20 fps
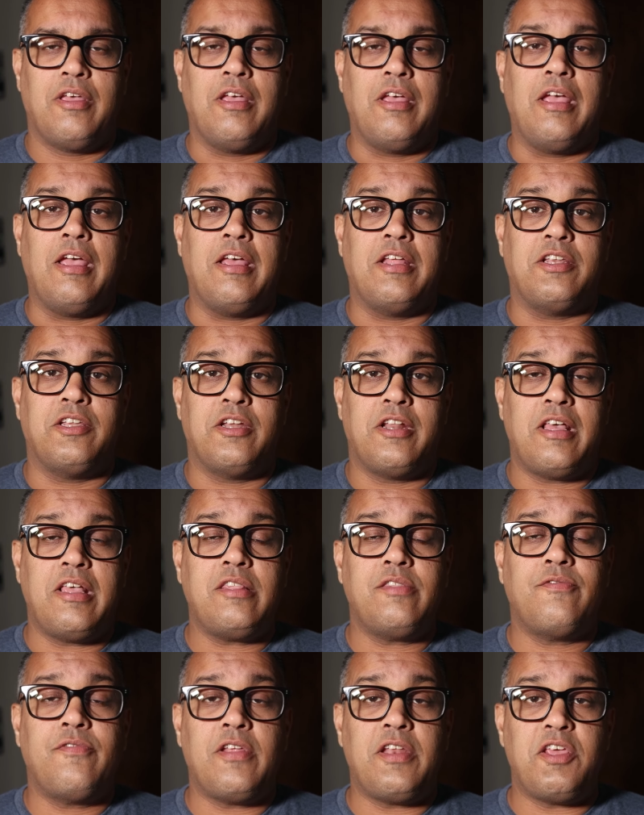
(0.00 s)
In
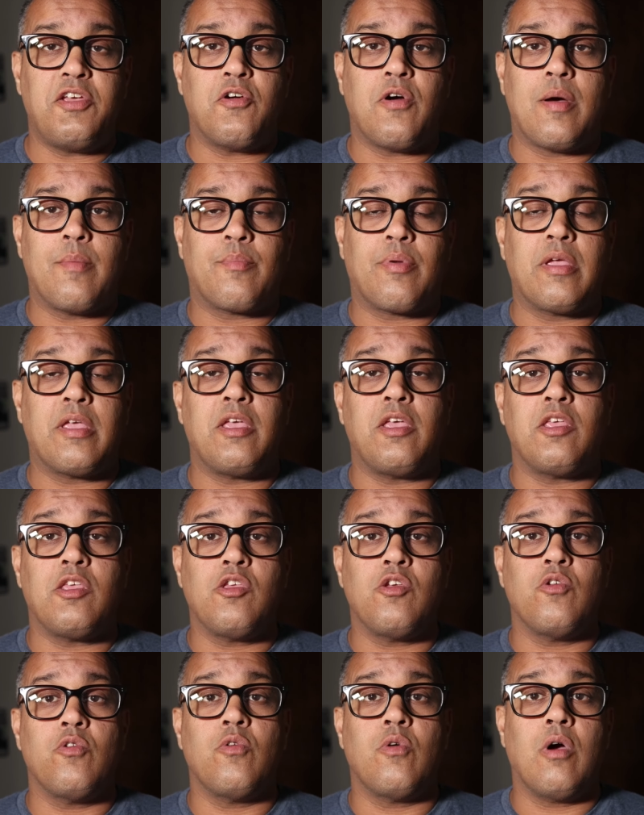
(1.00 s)
today's video, I'm bringing
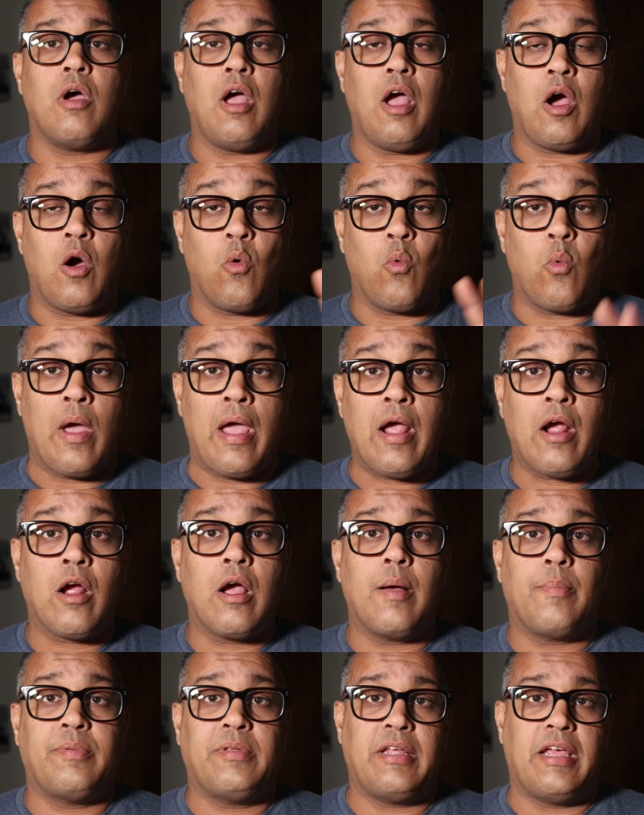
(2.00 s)
you a wear
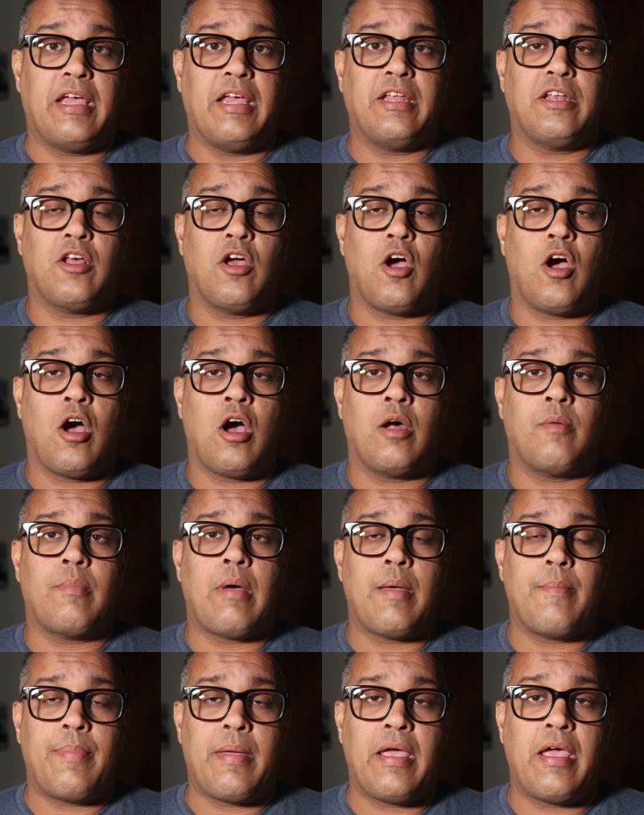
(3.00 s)
update on
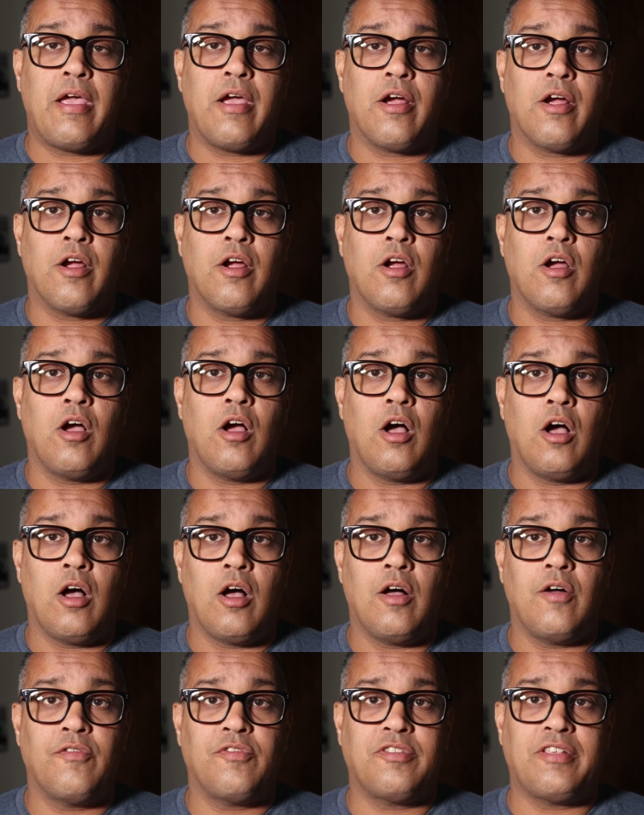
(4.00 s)
my pair
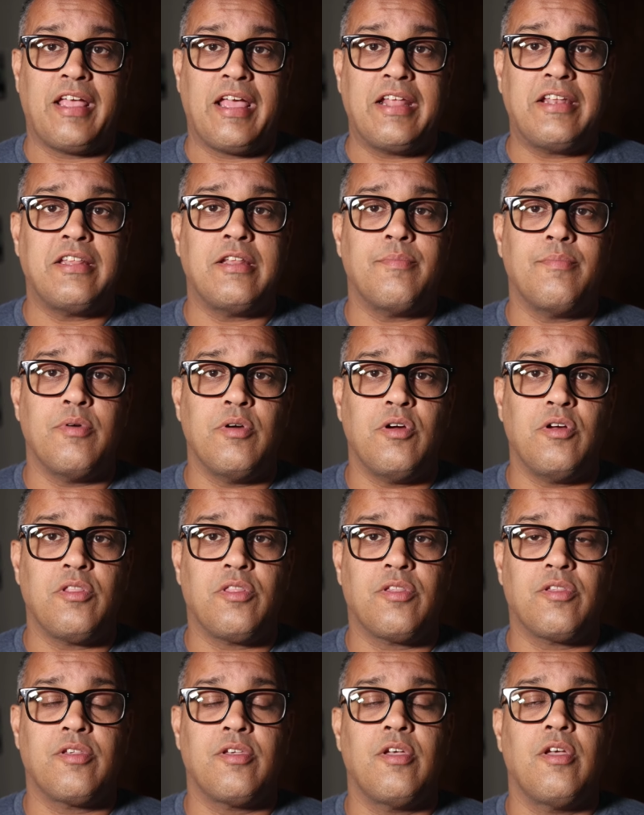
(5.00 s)
of Stanton
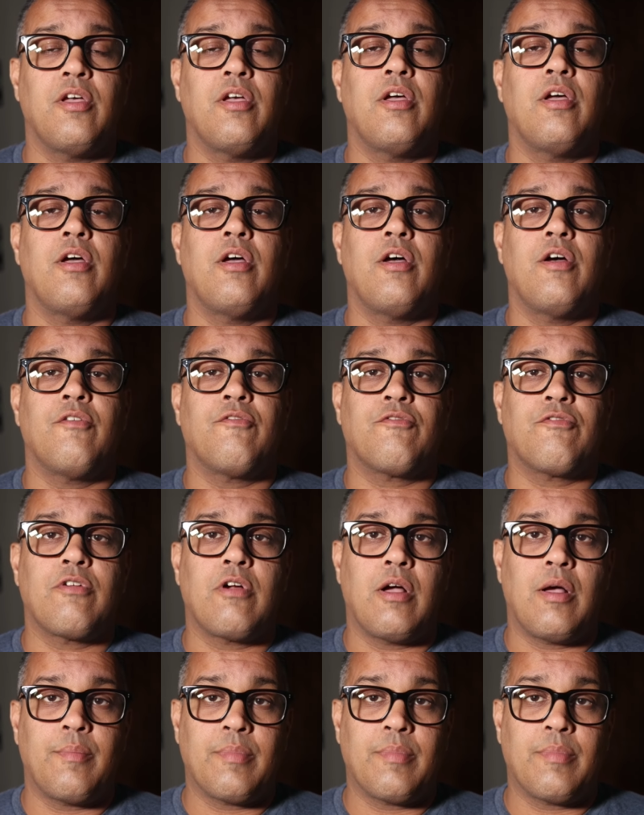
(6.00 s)
boots from